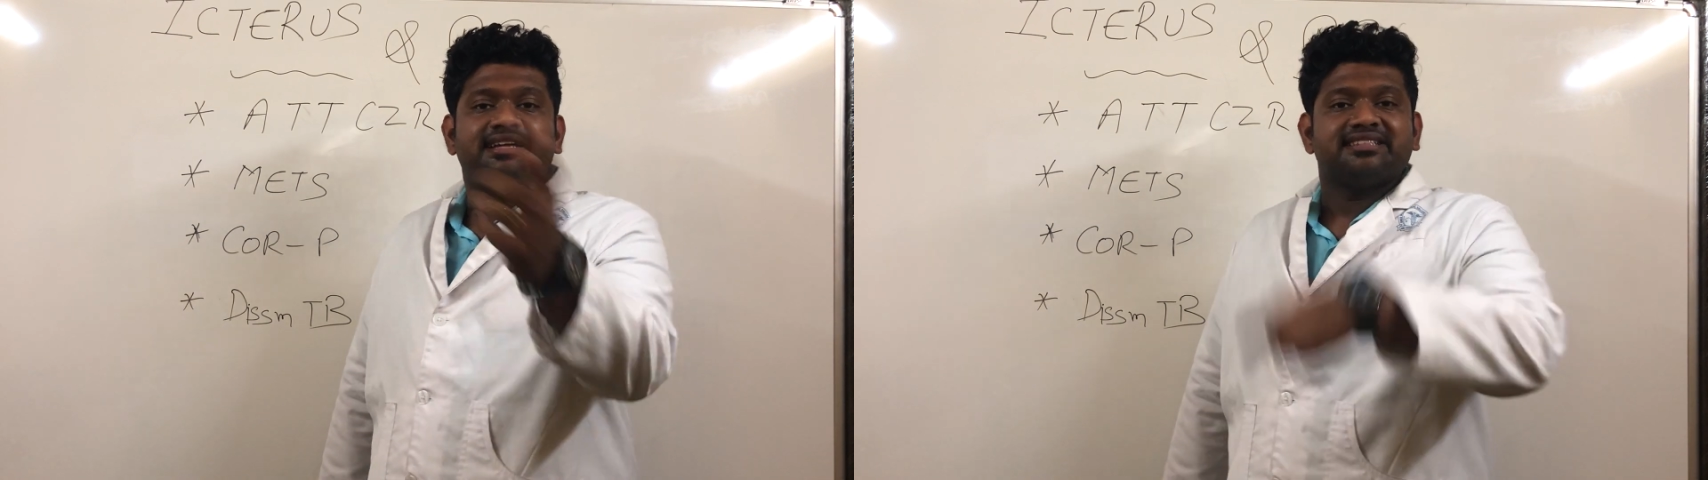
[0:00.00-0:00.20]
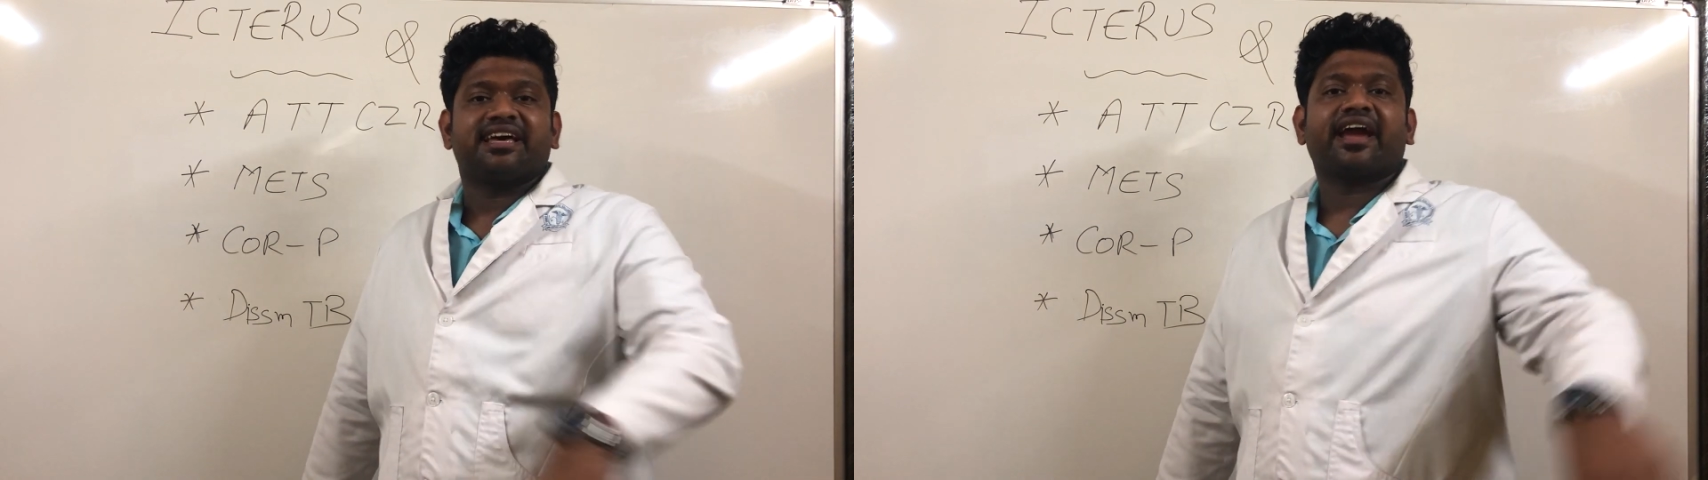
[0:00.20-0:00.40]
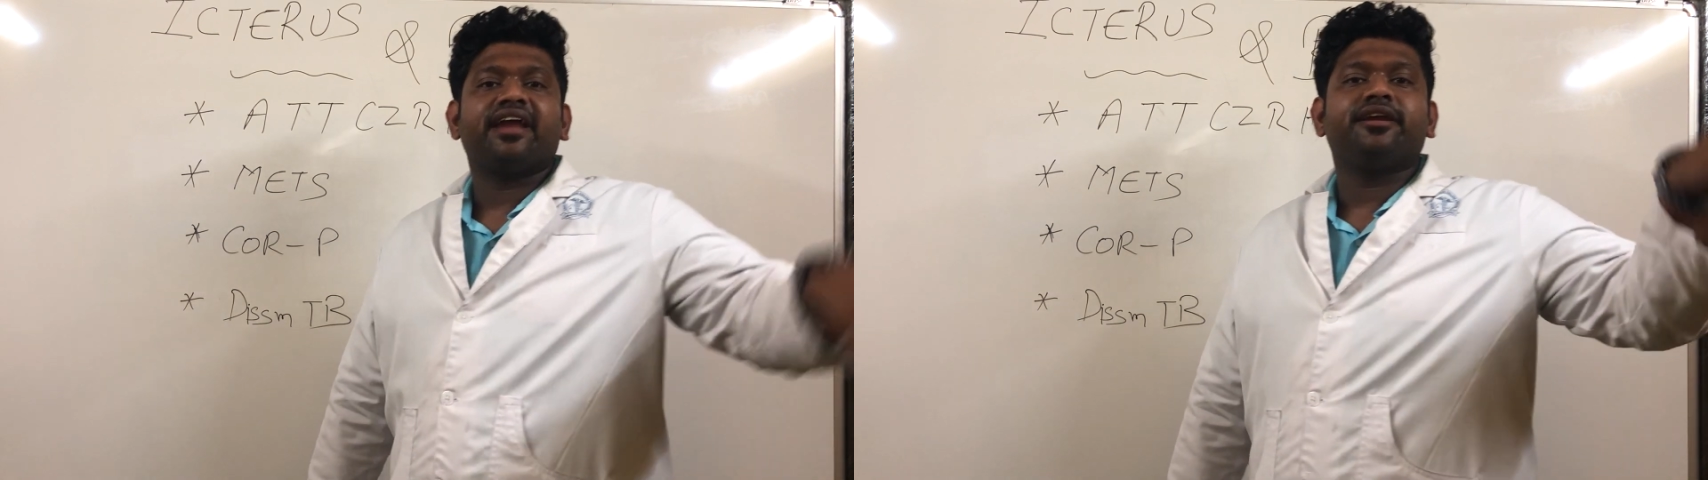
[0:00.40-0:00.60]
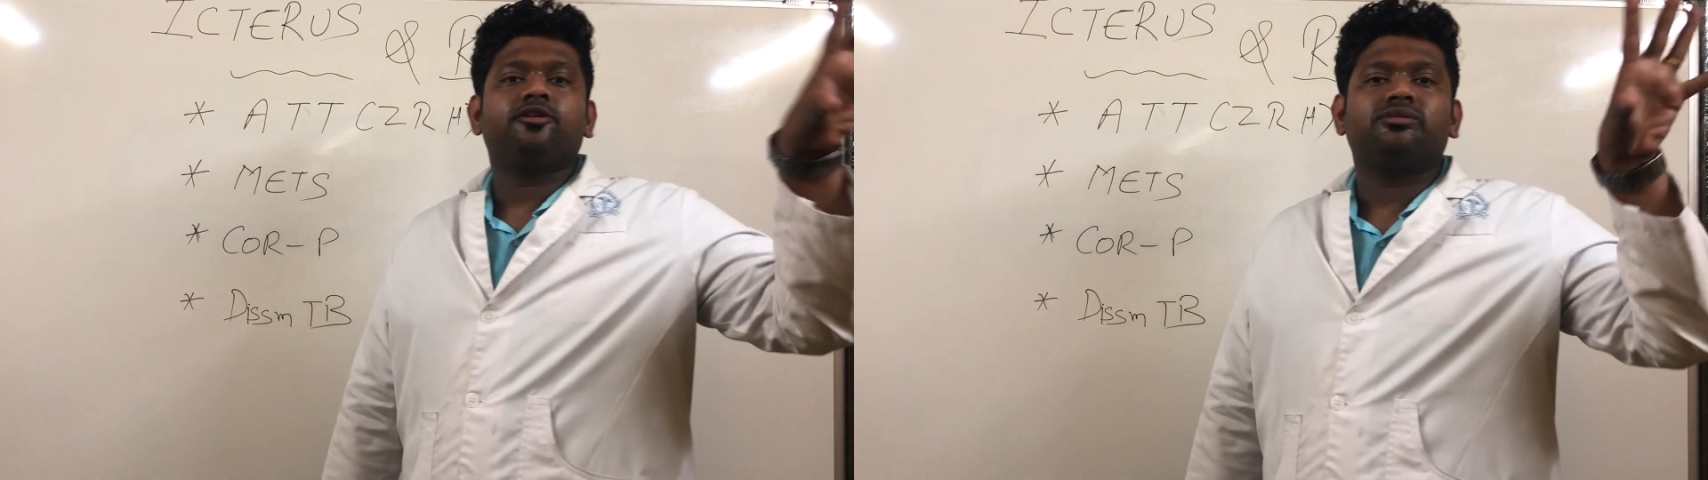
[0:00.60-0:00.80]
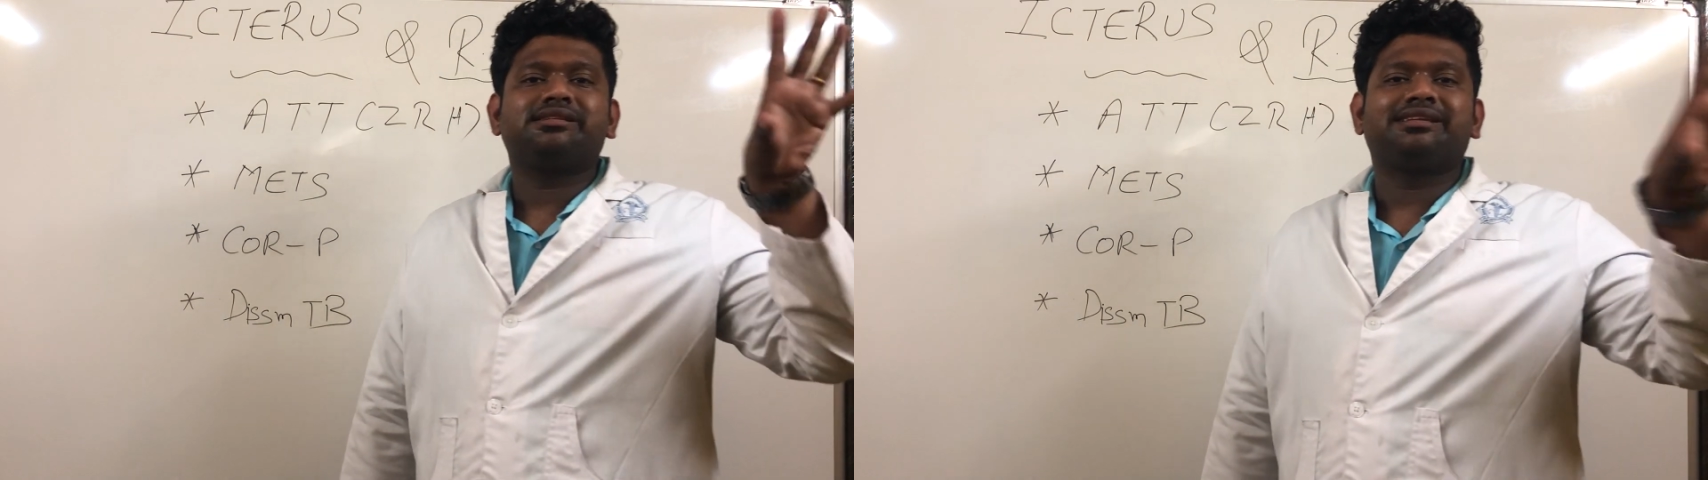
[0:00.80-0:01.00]
secondary
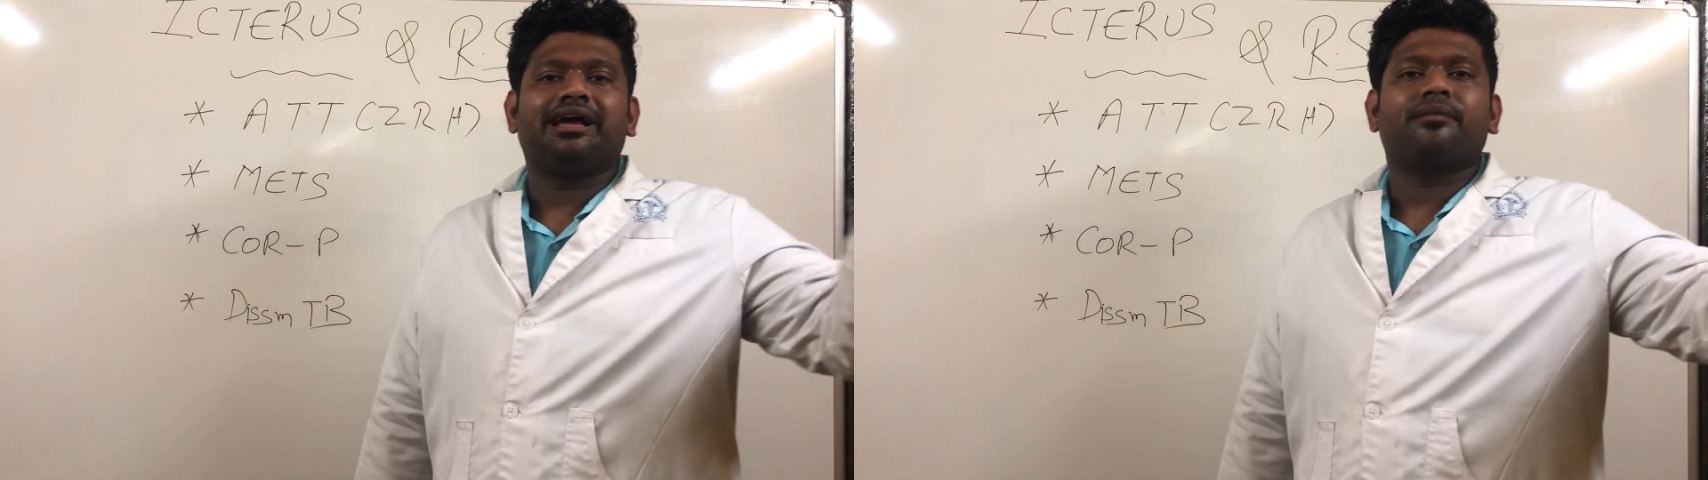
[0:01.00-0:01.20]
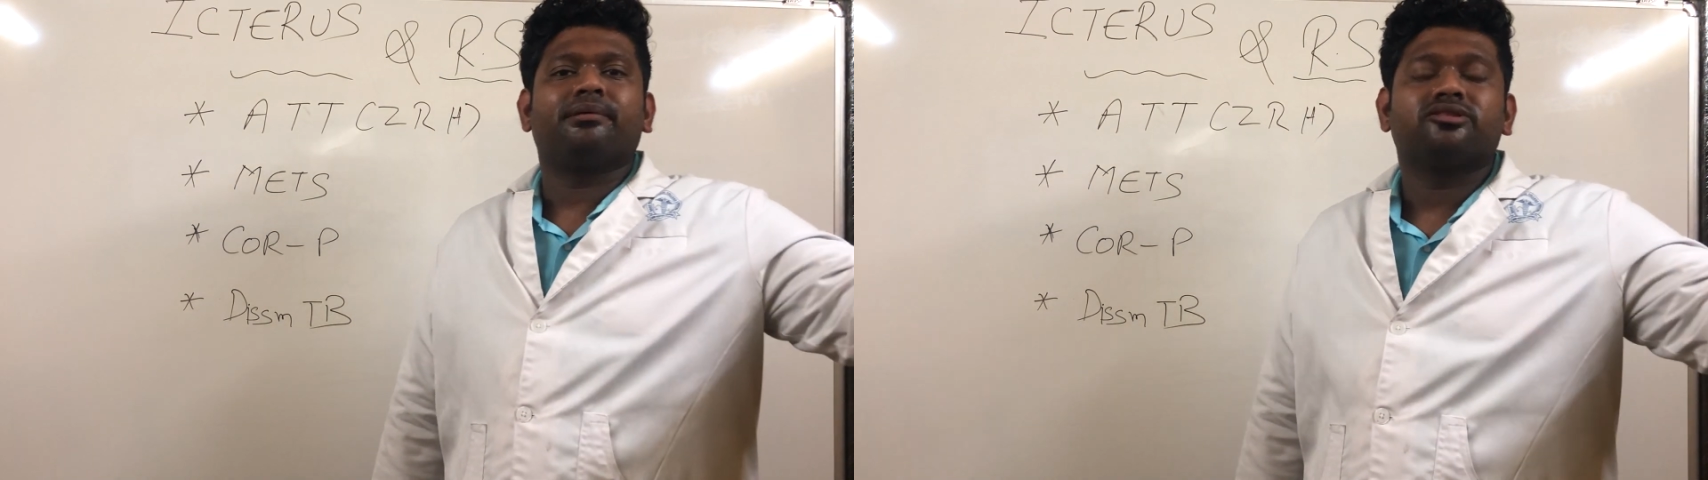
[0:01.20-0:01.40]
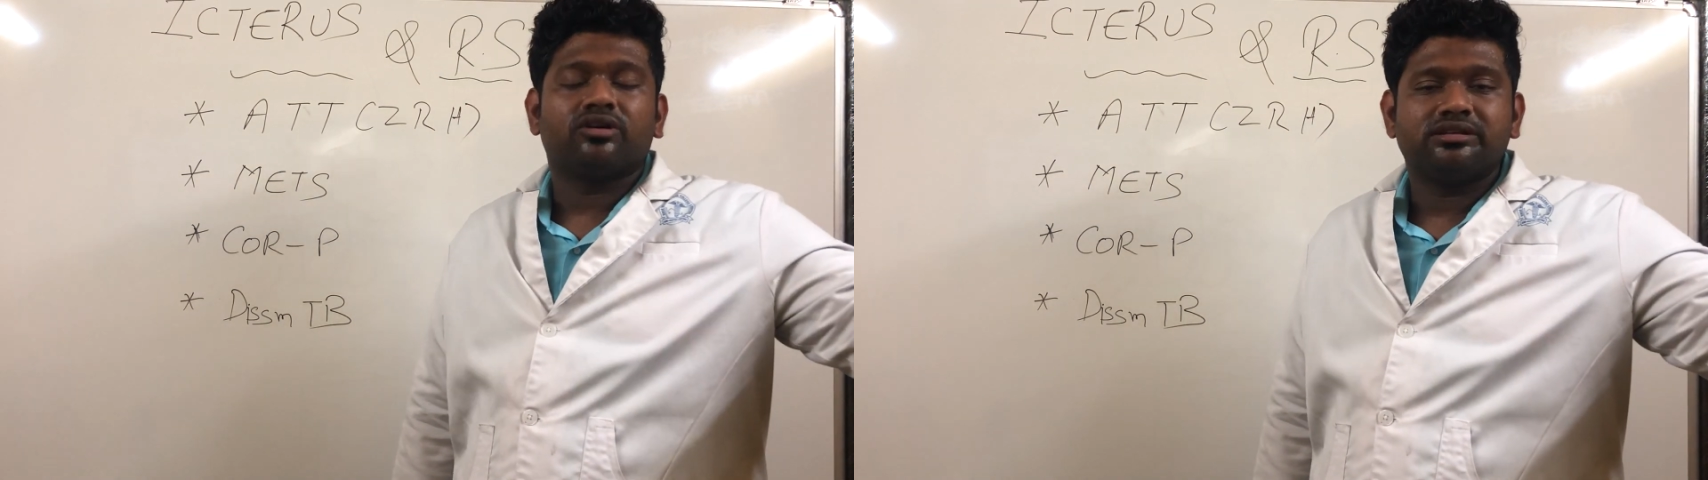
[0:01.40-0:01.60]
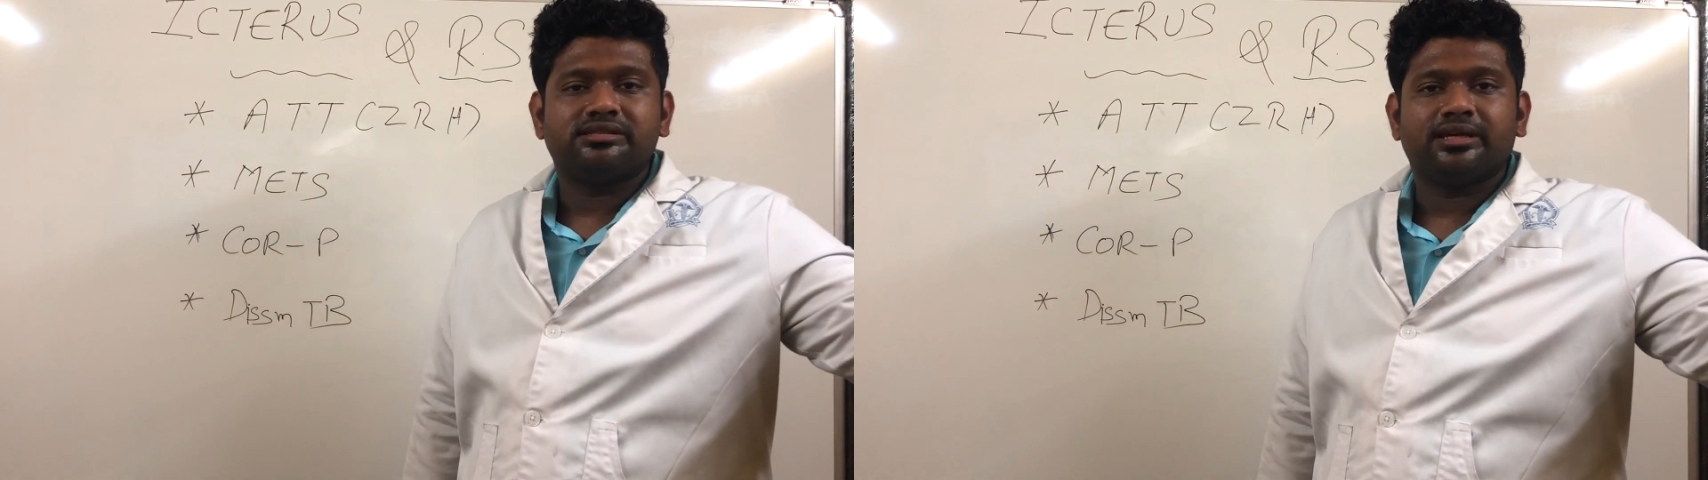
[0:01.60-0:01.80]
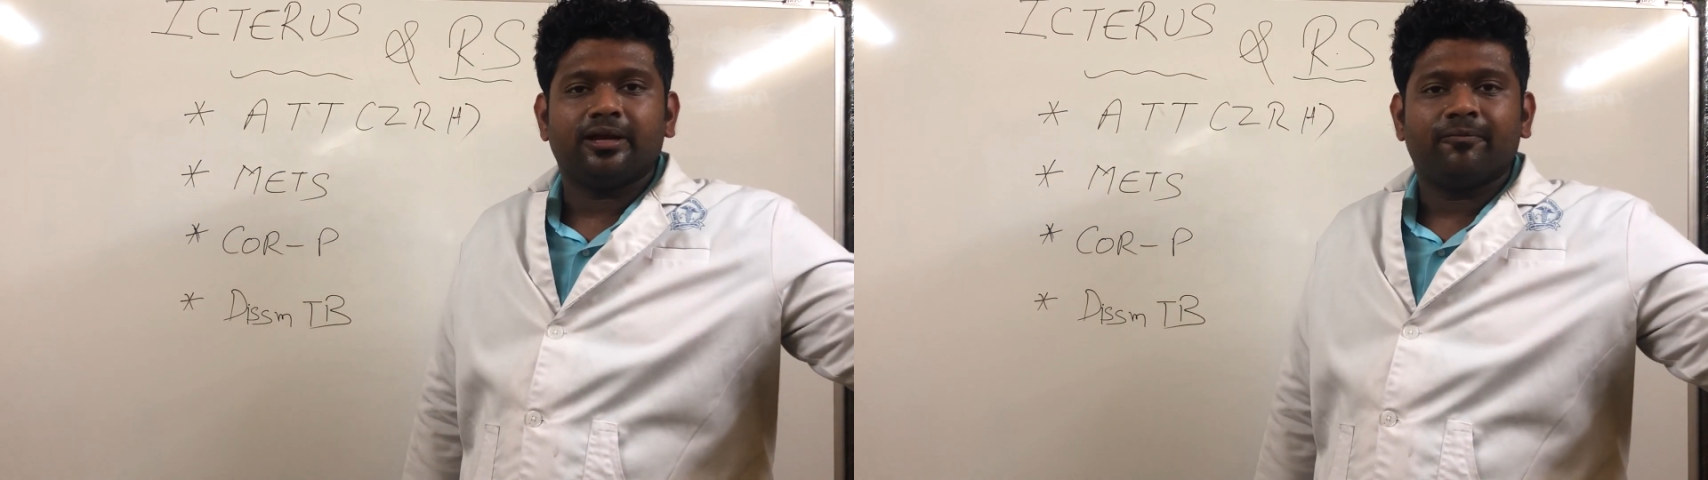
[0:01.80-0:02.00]
to this lung
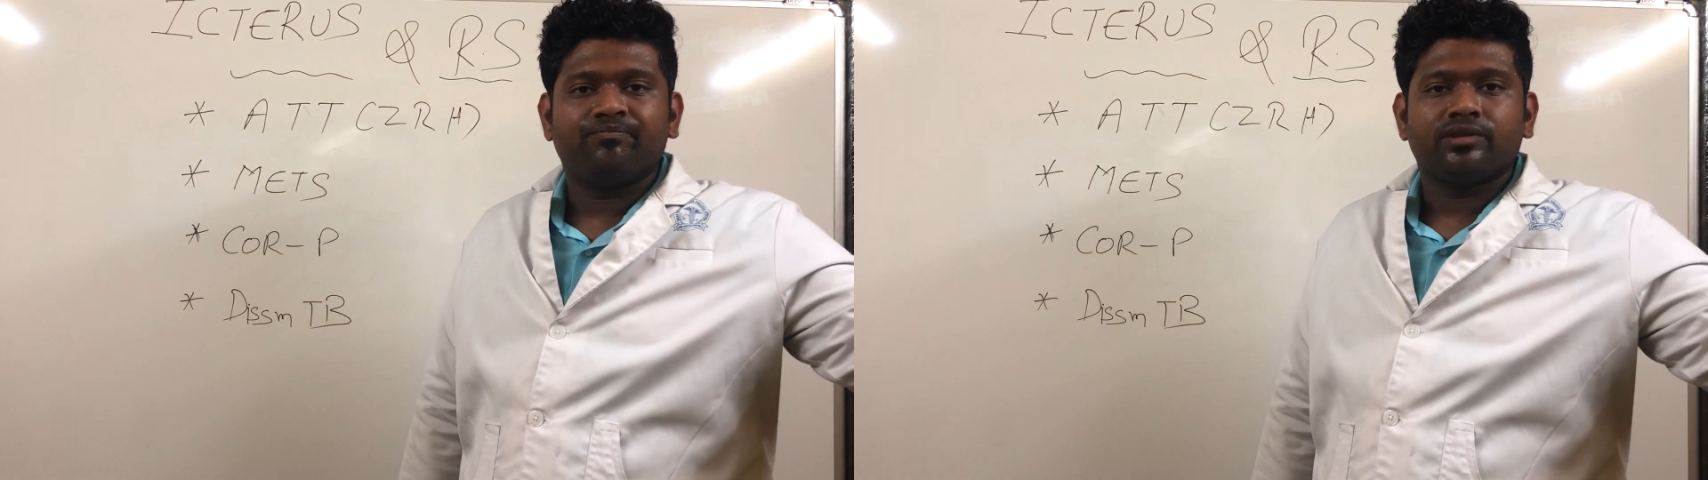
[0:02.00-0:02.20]
pathology.